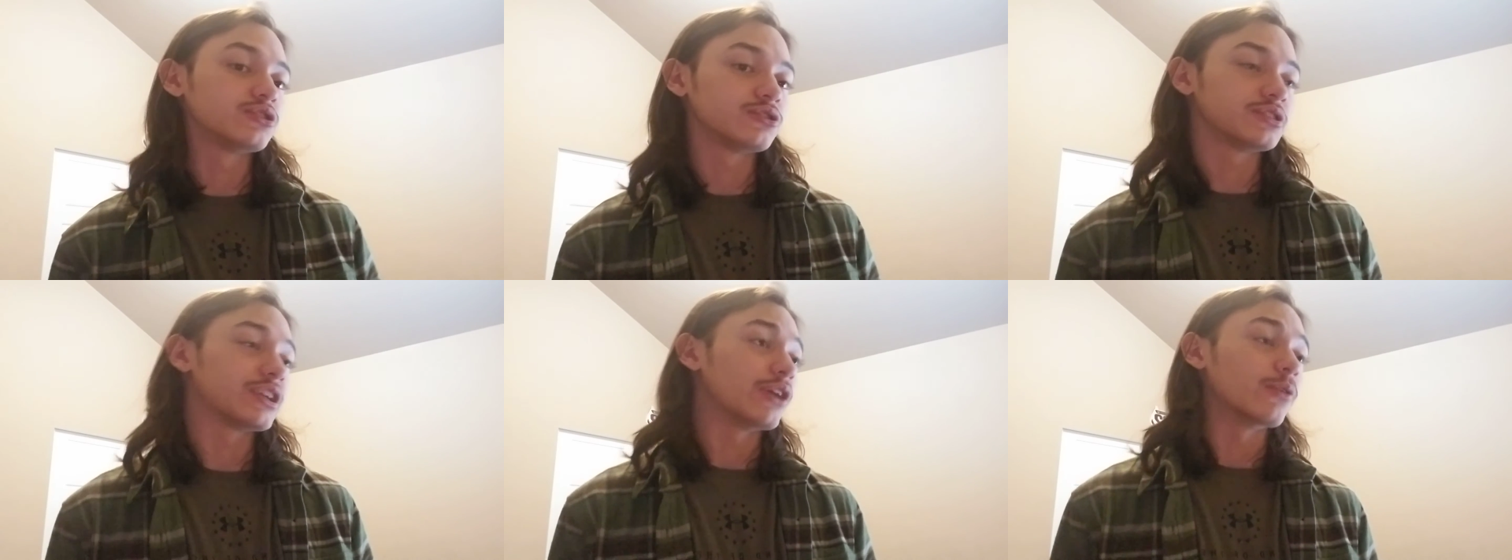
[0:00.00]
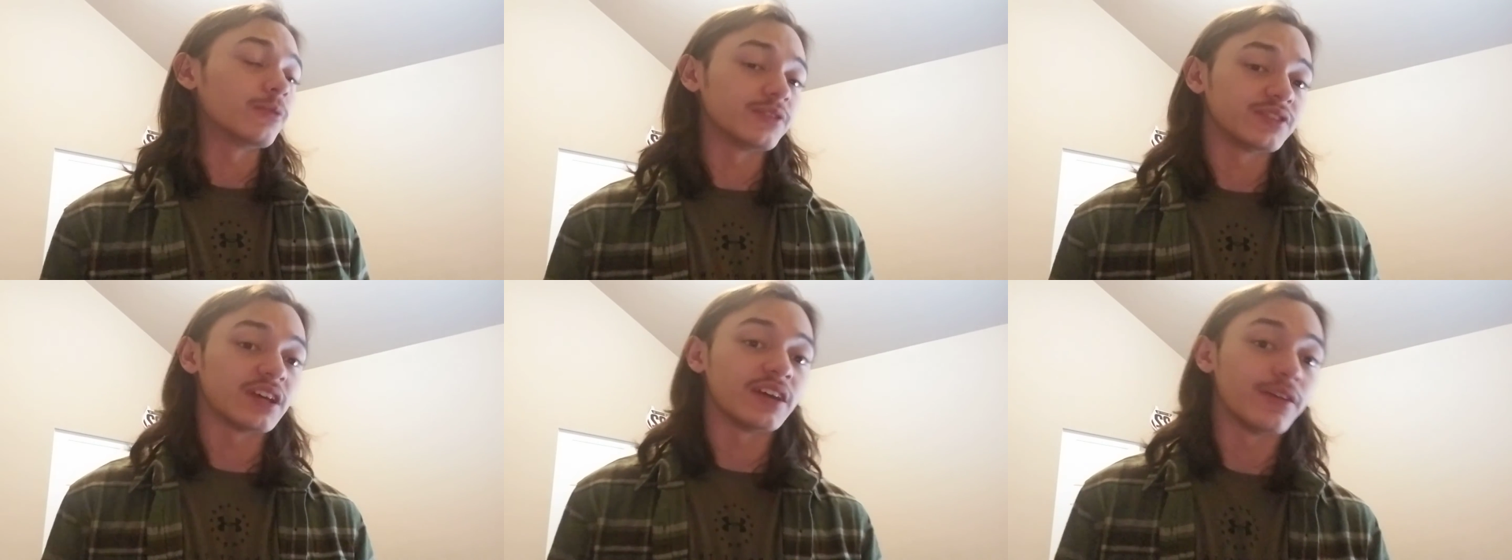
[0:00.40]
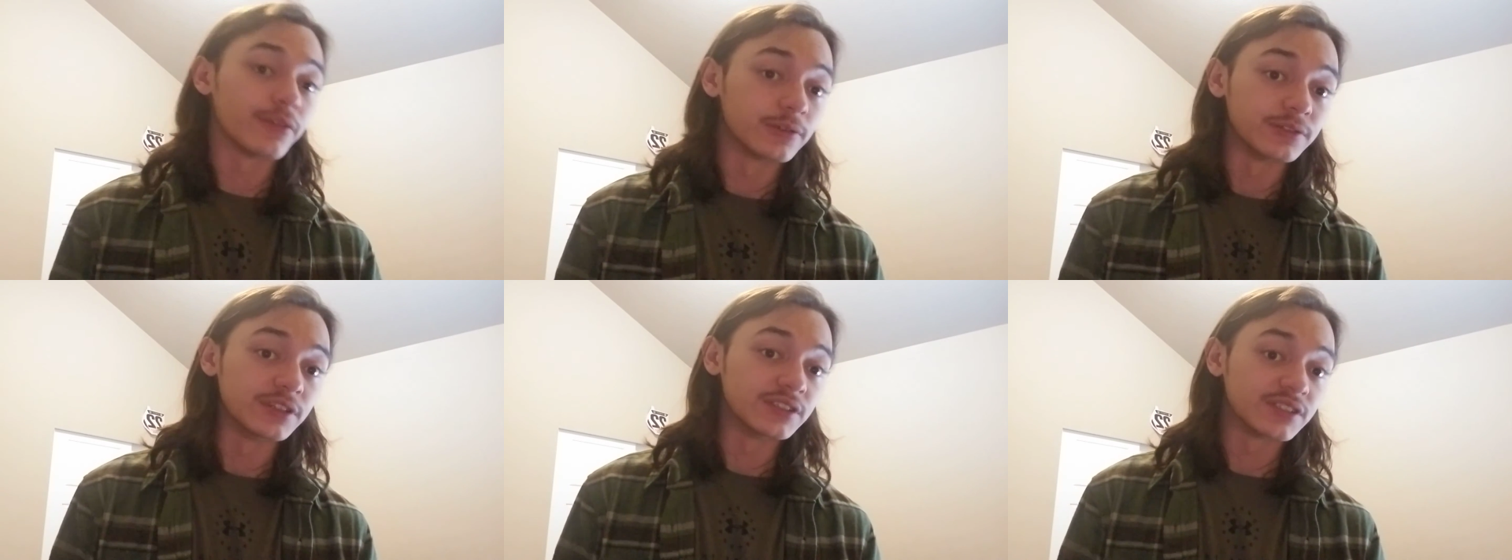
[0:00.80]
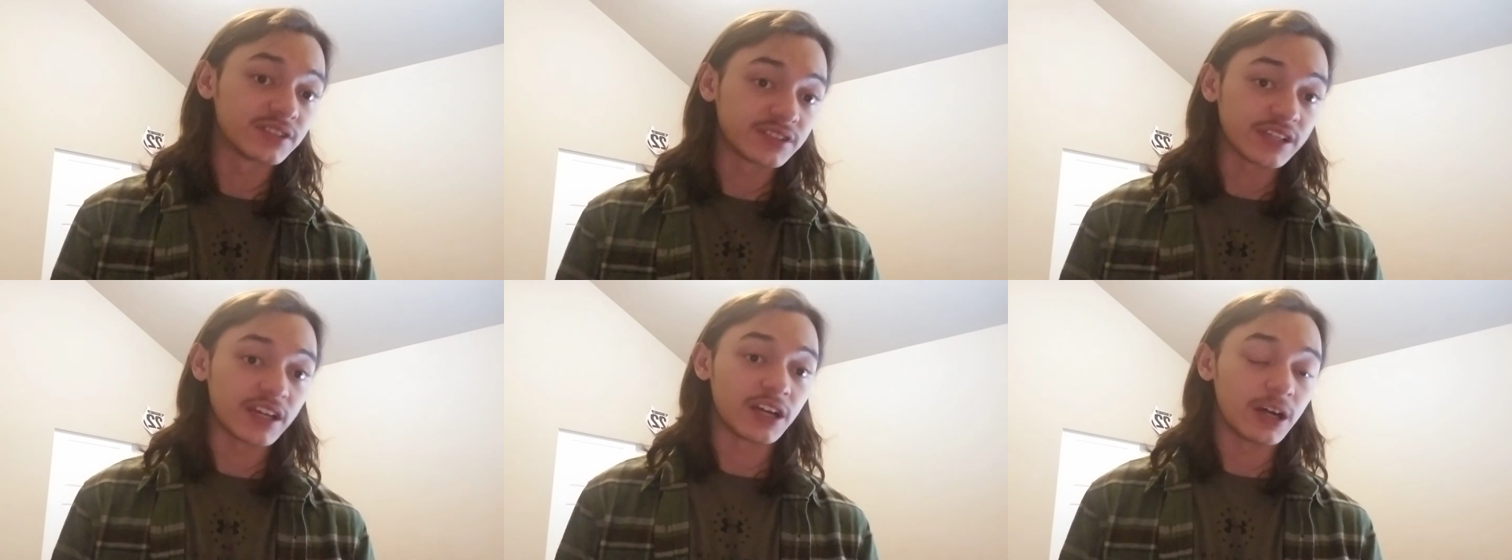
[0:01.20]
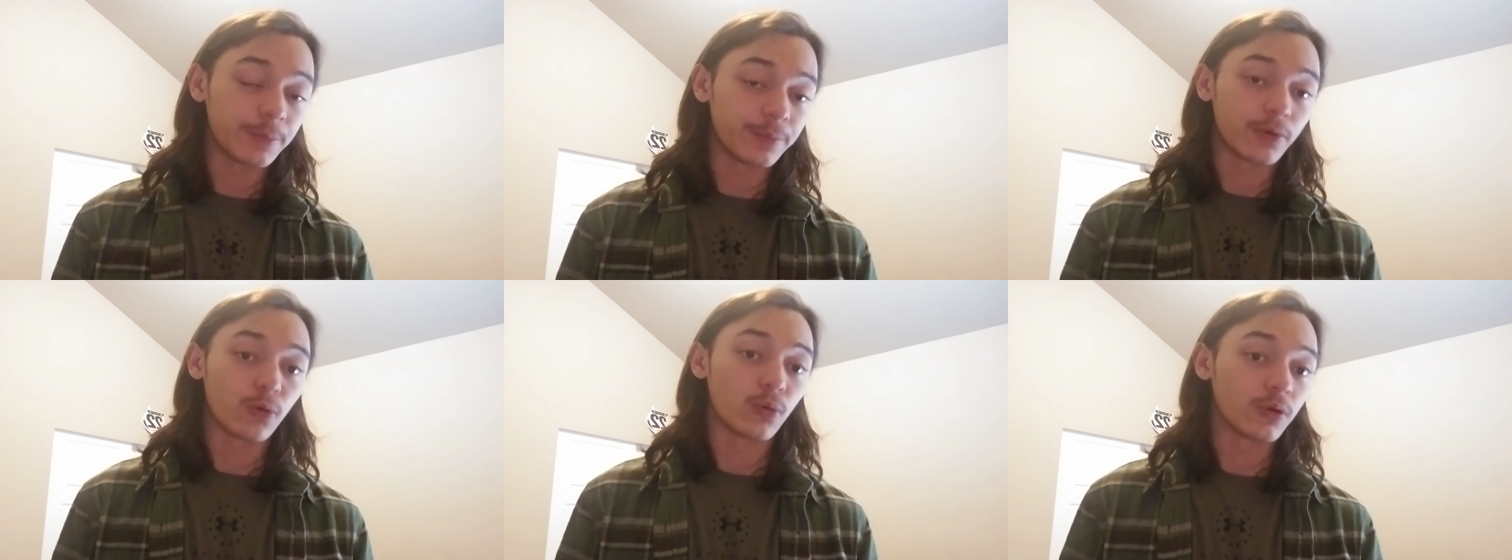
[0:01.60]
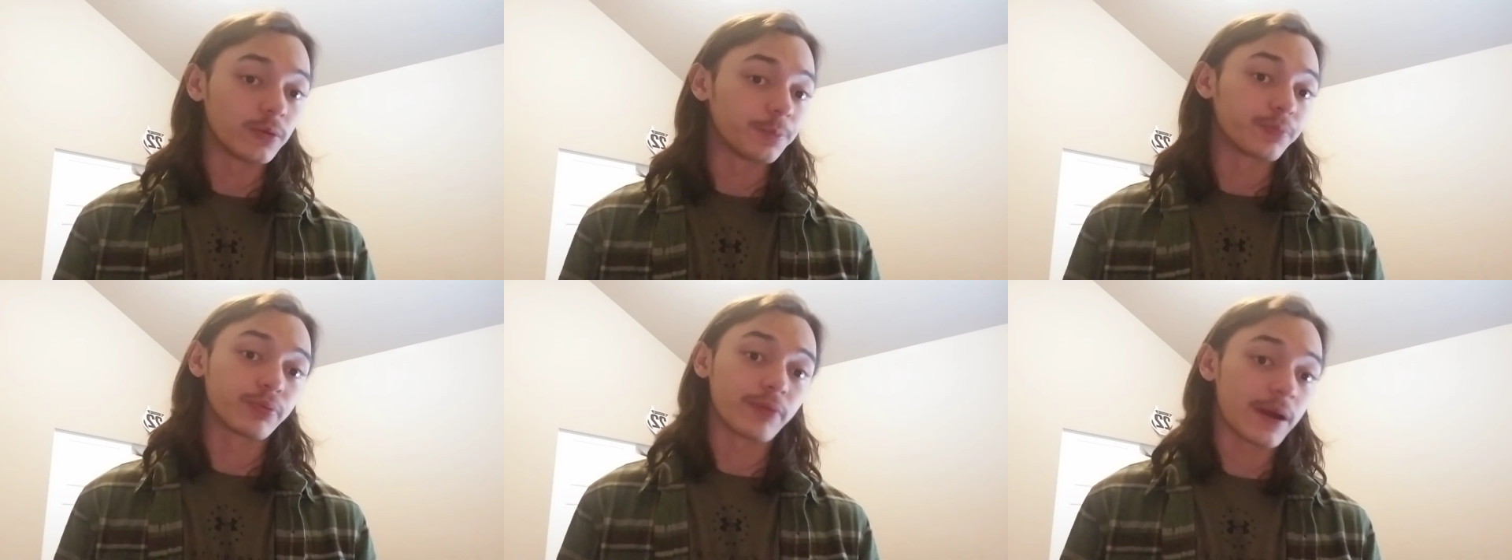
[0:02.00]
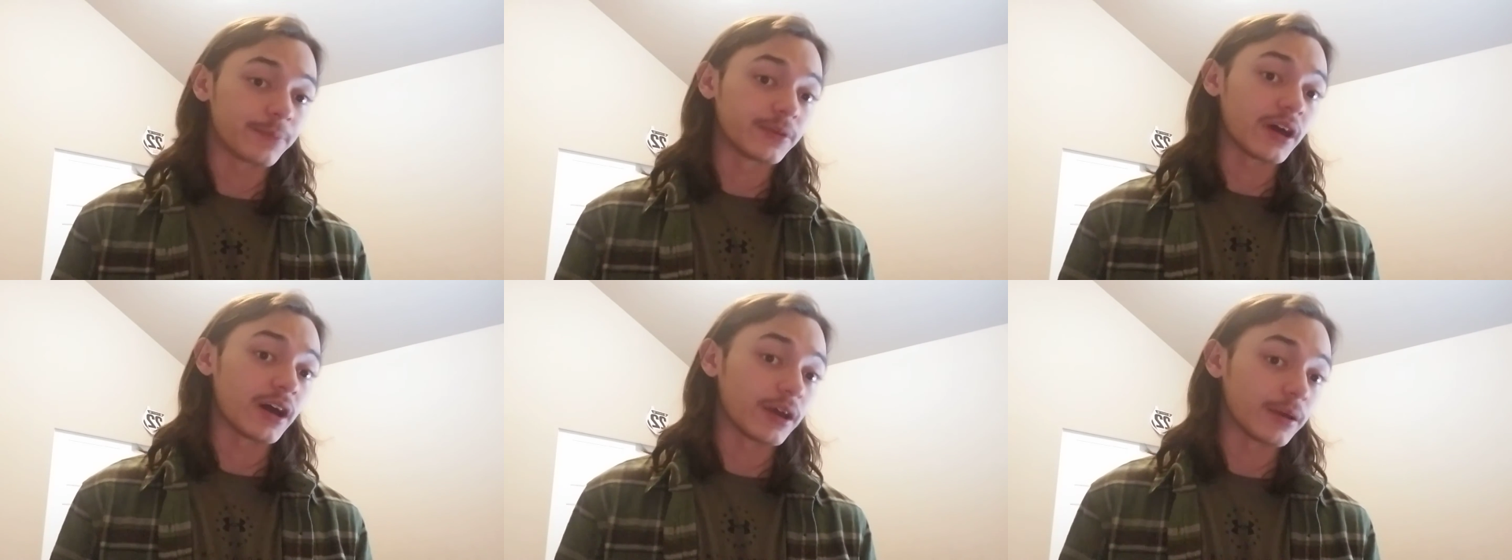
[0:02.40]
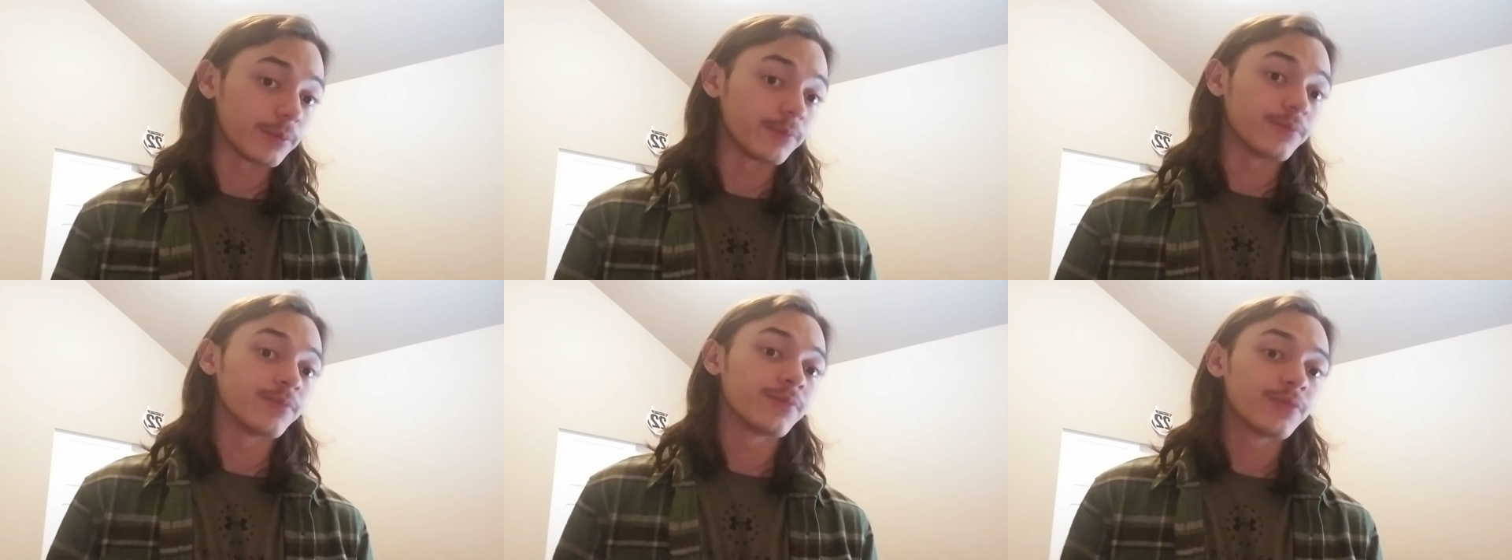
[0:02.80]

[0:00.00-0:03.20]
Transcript: killers that either need setup or prep time